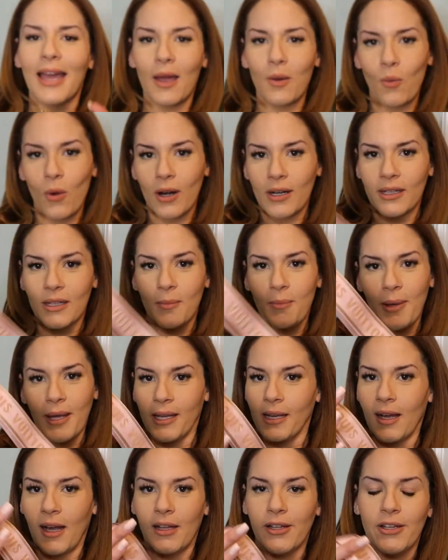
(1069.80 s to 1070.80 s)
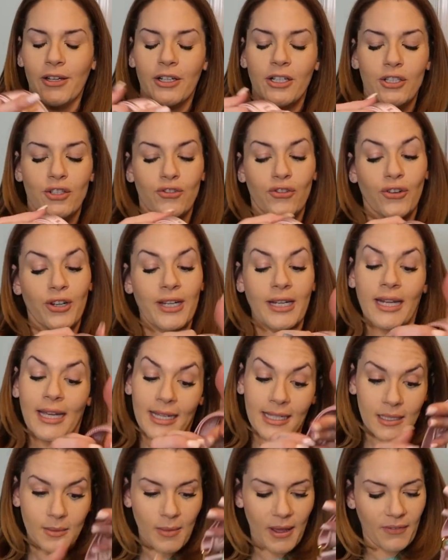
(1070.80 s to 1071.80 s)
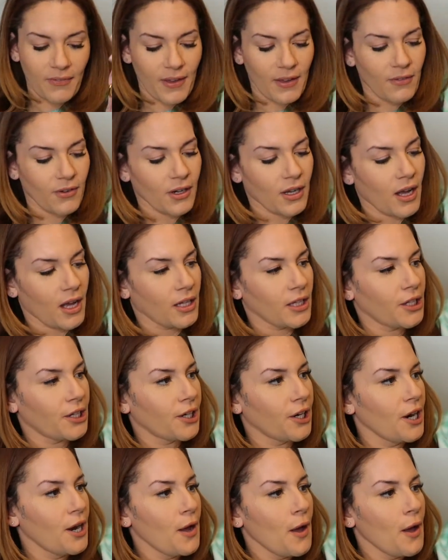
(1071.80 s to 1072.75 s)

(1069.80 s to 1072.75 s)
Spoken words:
I wanted the pink color because green is my favorite color,